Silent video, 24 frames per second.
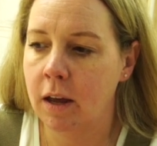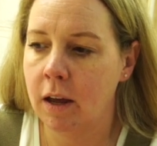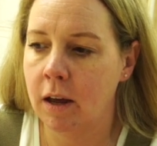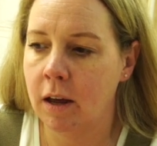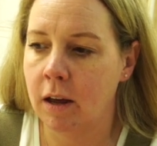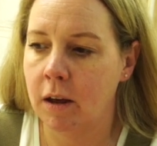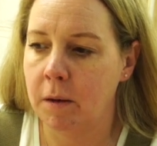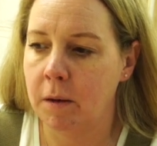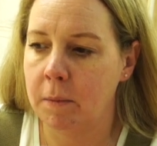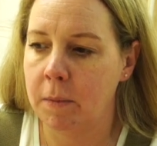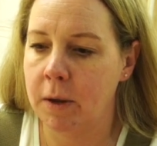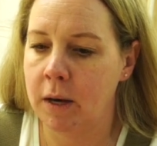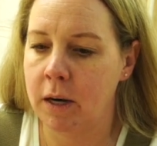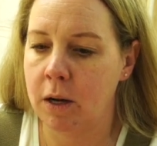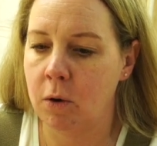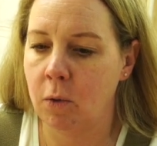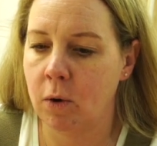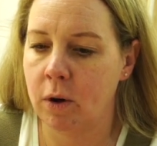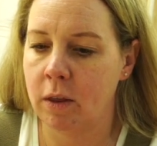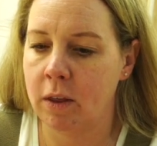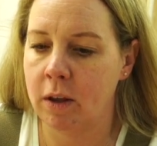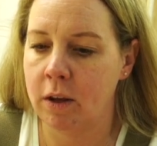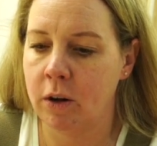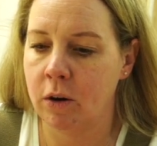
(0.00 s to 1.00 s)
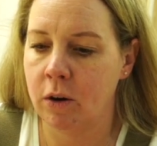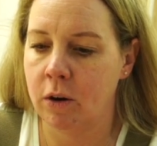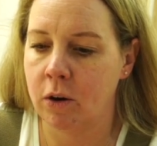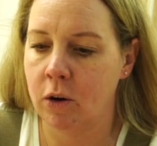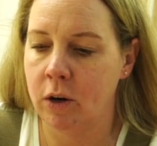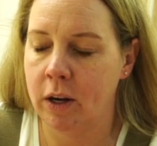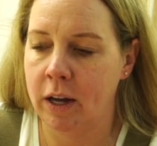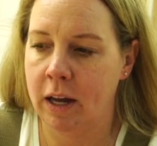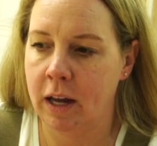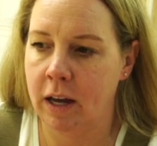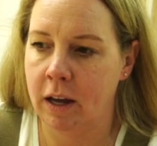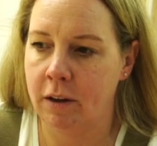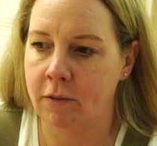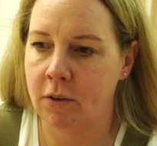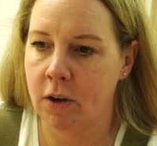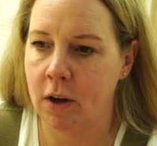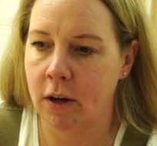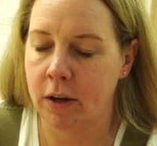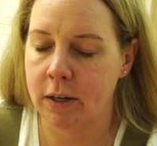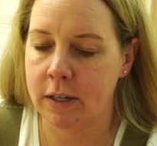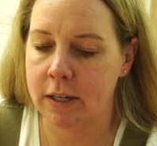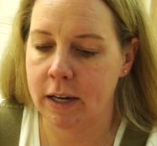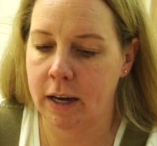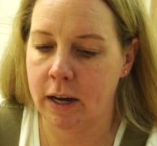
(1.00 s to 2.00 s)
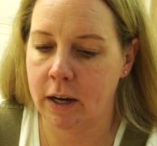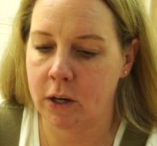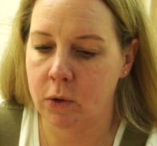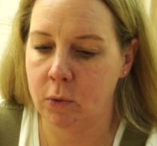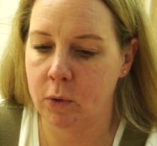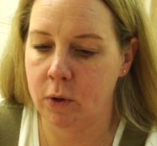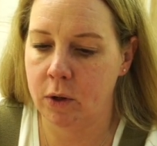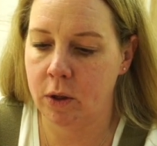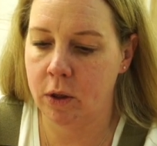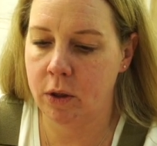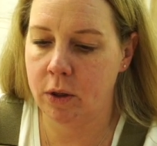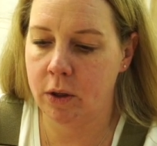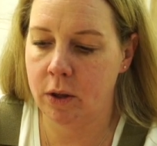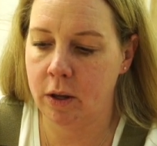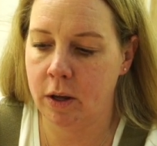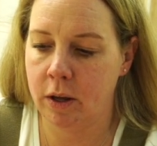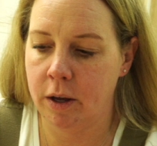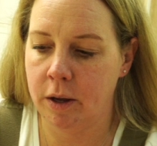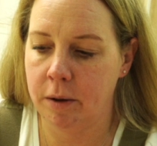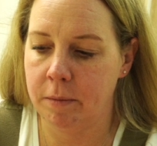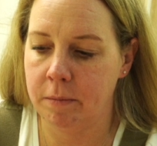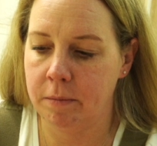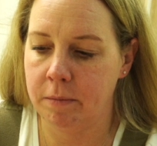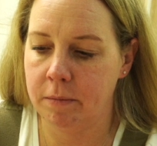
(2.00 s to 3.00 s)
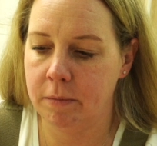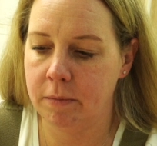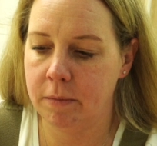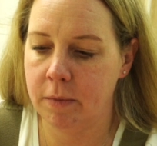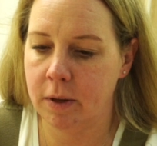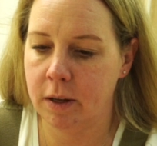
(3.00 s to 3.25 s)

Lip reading: anywhere that you're going to have contact with a